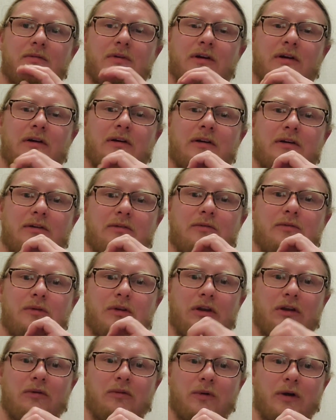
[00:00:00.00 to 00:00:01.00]

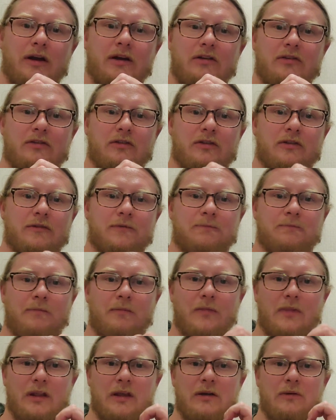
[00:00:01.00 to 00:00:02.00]
When you range it,
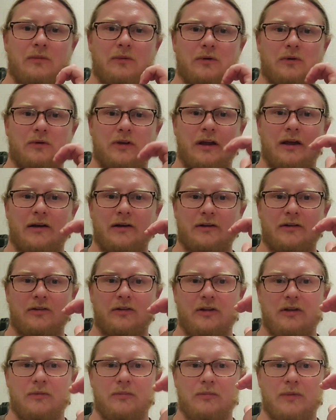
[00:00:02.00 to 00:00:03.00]
it will
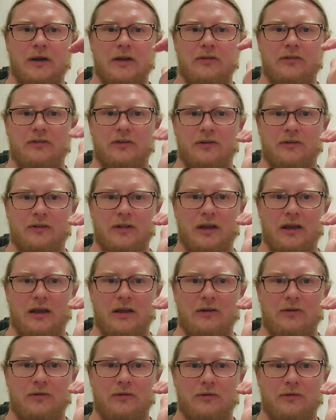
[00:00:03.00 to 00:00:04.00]
calculate based on the
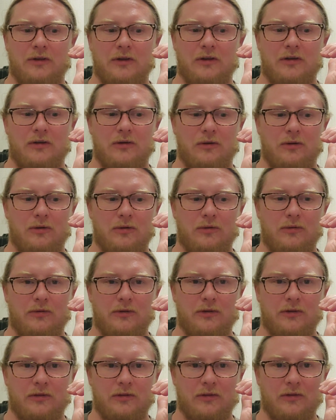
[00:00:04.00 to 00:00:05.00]
angle that you're
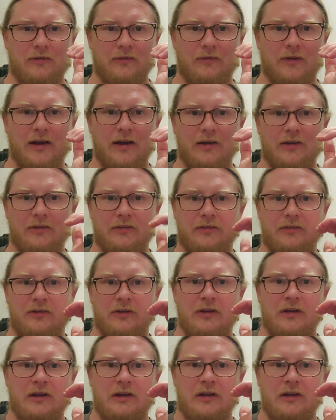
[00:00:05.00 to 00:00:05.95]
holding the device.